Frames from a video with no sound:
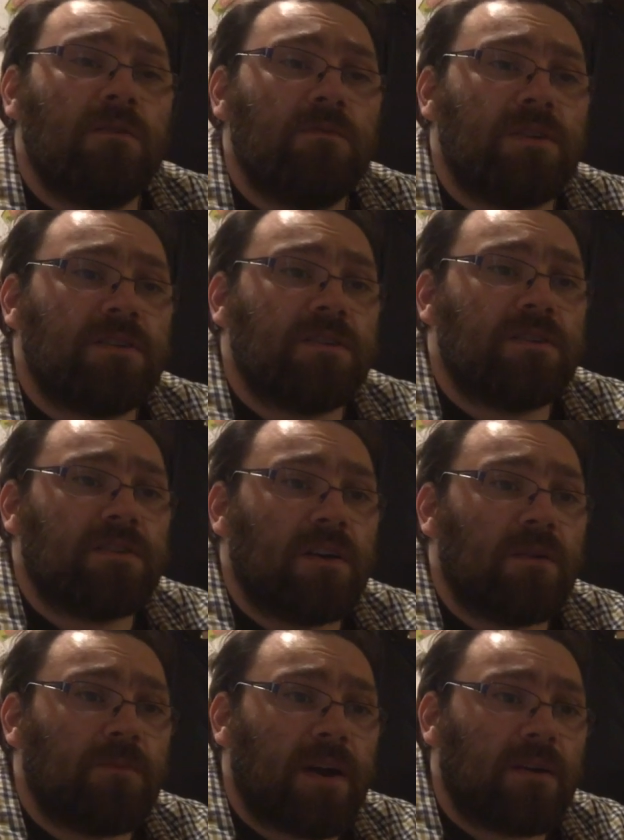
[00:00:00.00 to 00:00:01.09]
which is
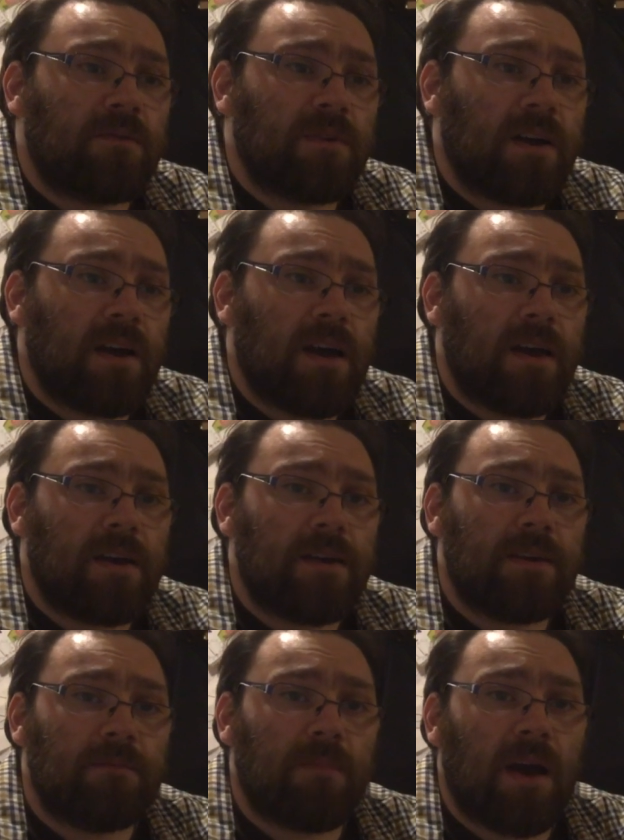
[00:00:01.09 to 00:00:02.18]
about
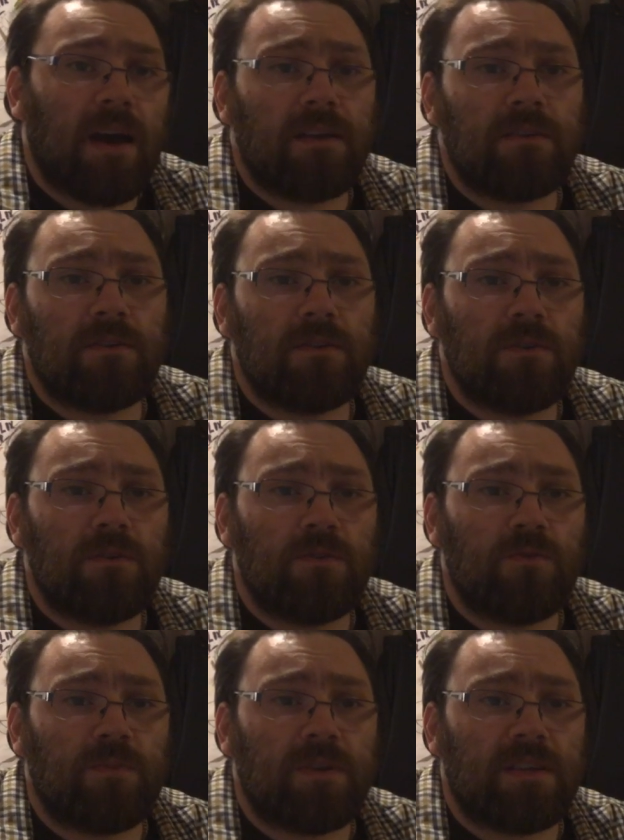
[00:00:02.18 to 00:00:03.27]
a man
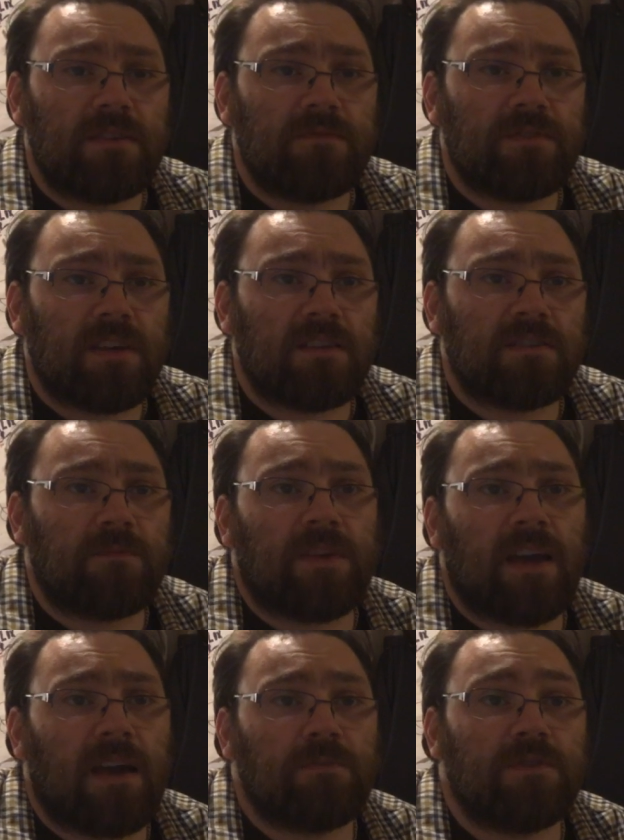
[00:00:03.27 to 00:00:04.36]
who believes that something
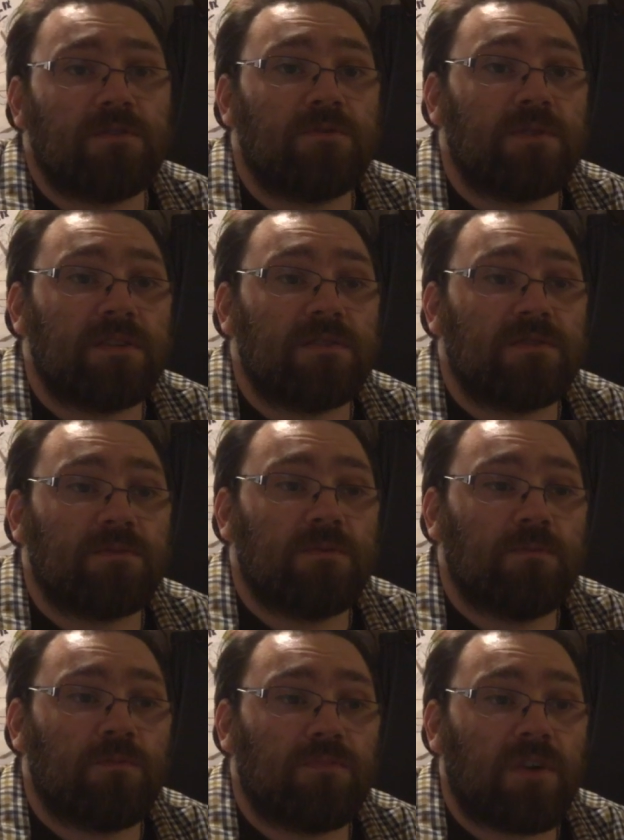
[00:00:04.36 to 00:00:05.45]
happened to his
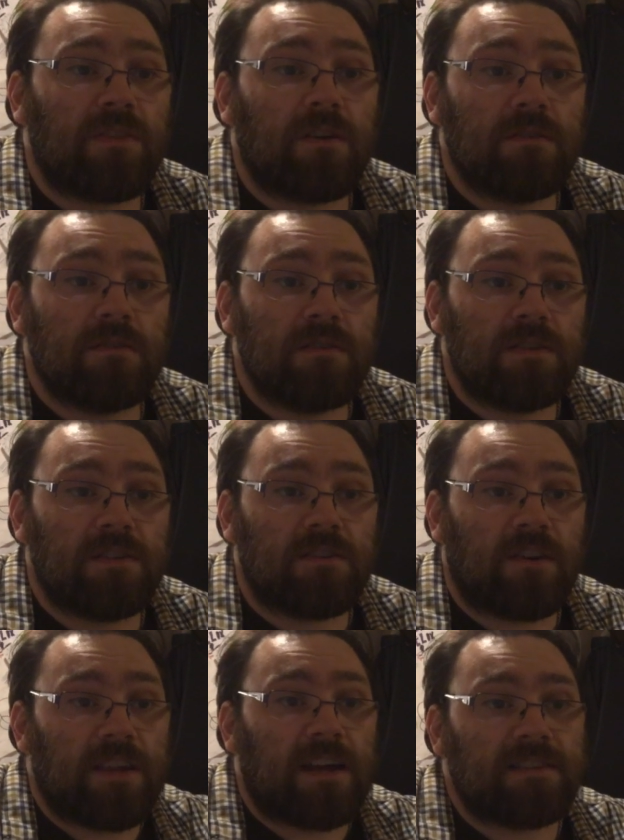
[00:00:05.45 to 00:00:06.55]
brother. He
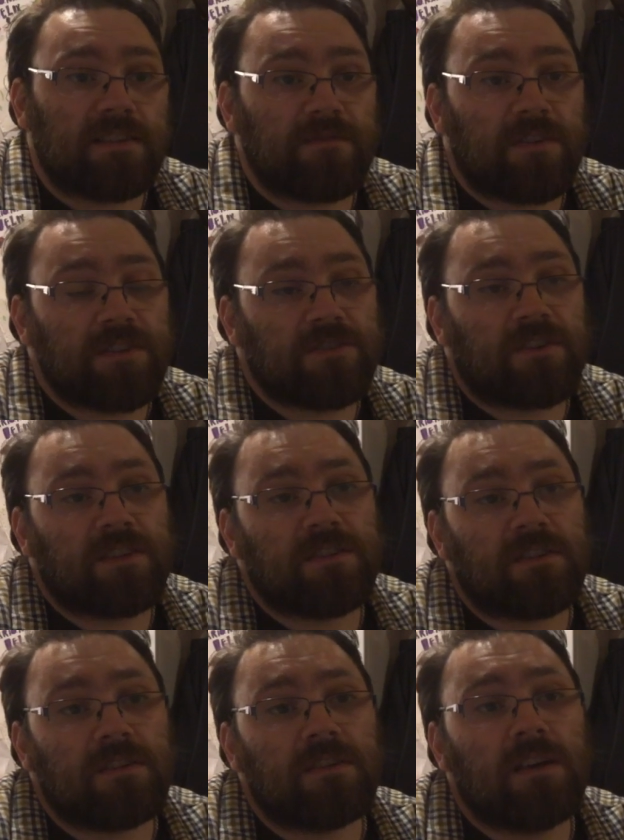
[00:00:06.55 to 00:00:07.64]
started acting very
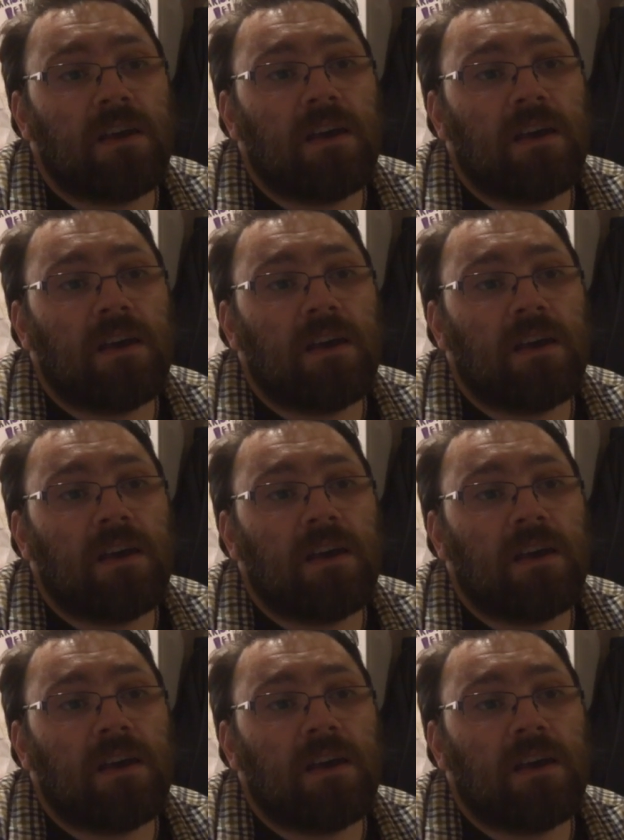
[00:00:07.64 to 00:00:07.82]
strangely,